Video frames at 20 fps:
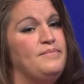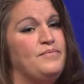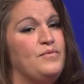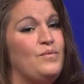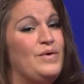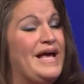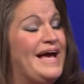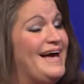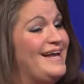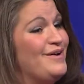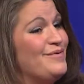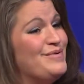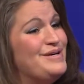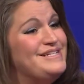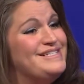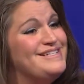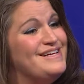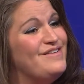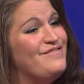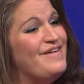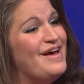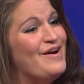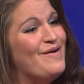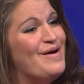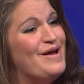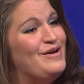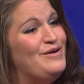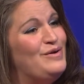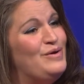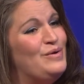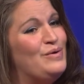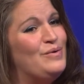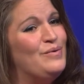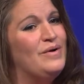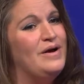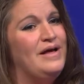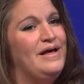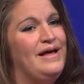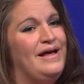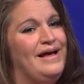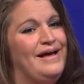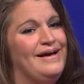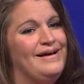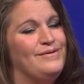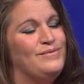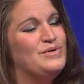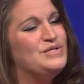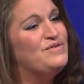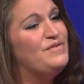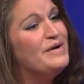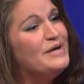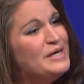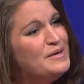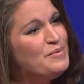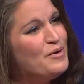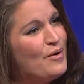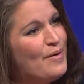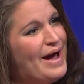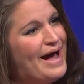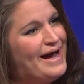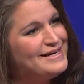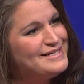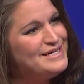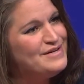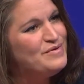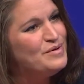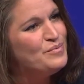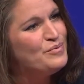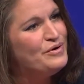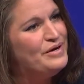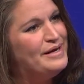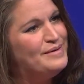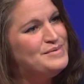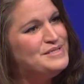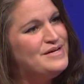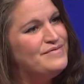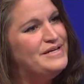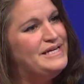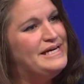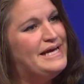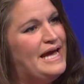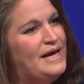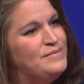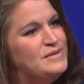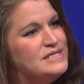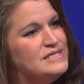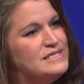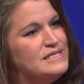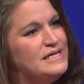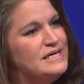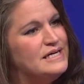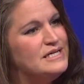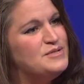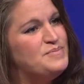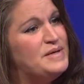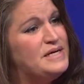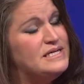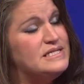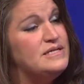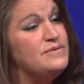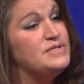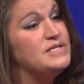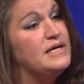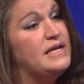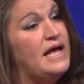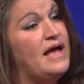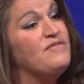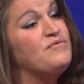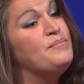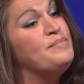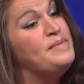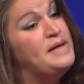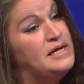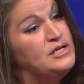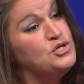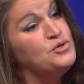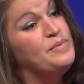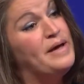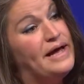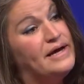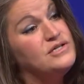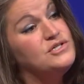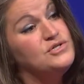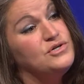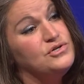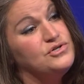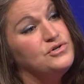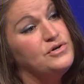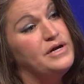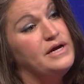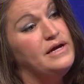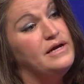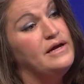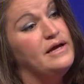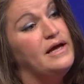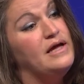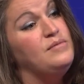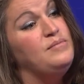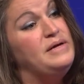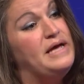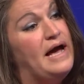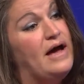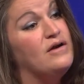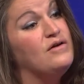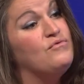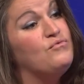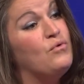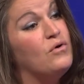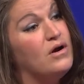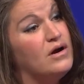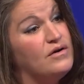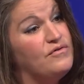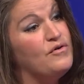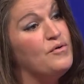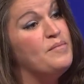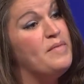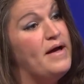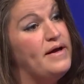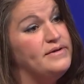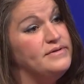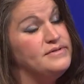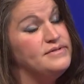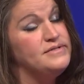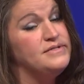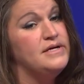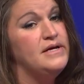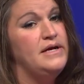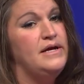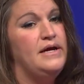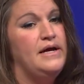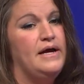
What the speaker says: We had a recent veteran who was very proactive and preemptive, and he came to see us because he was going to have major back surgery and be out of work for months.